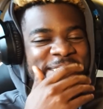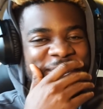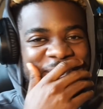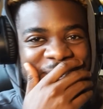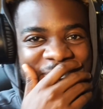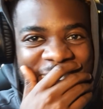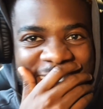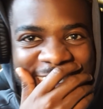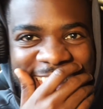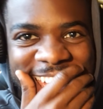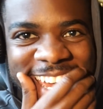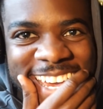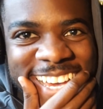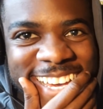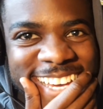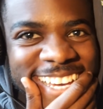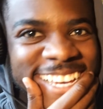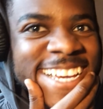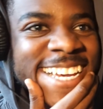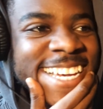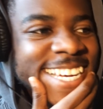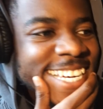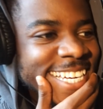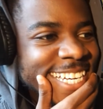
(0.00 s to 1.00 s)
Wait,
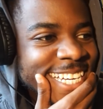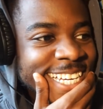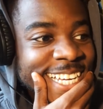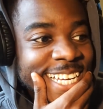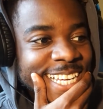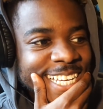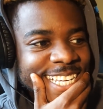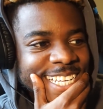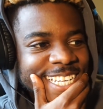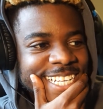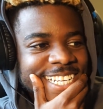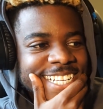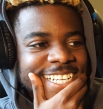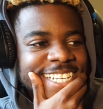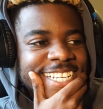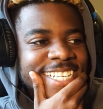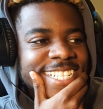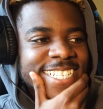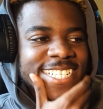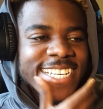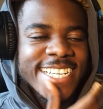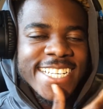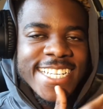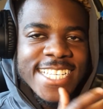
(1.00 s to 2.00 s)

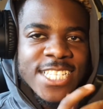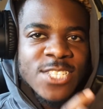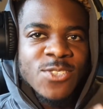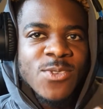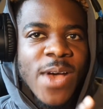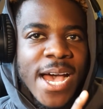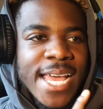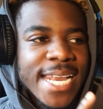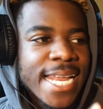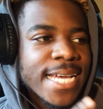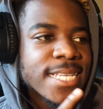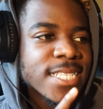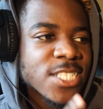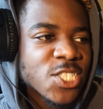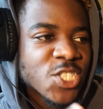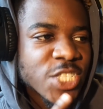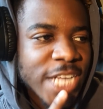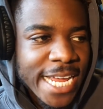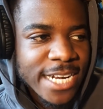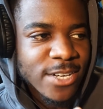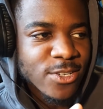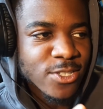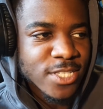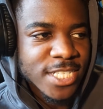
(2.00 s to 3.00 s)
this is why I like this
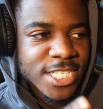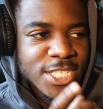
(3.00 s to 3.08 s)
channel.